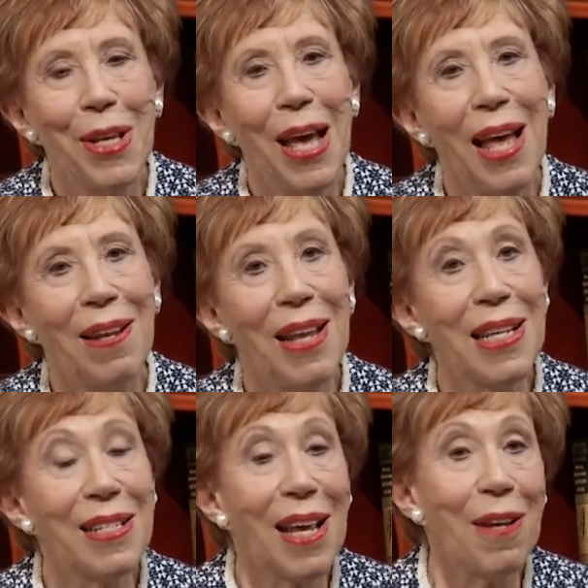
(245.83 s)
and
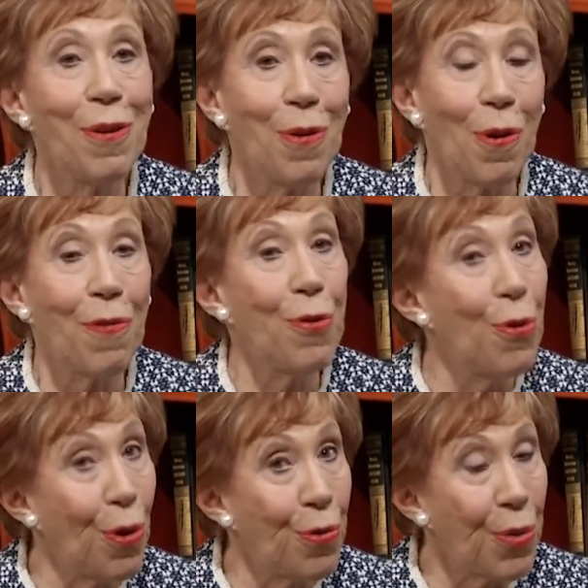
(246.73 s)
they say, you know, if you
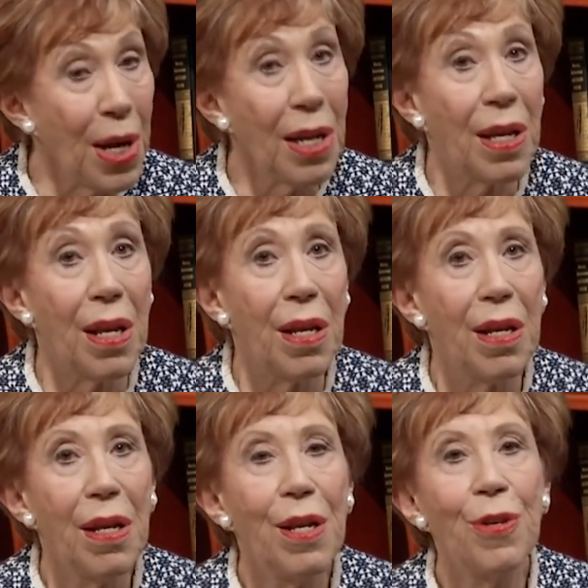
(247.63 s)
don't drink it,
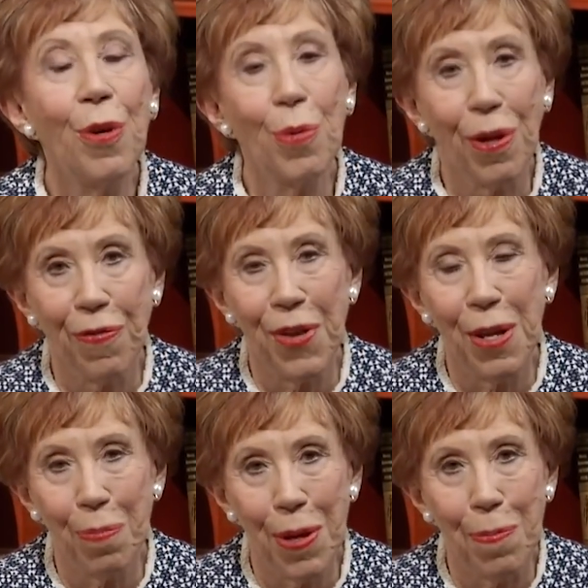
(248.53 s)
you will
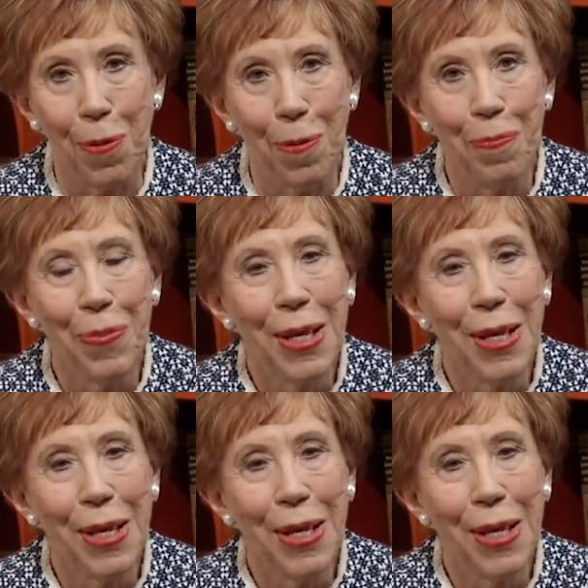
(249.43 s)
offend people.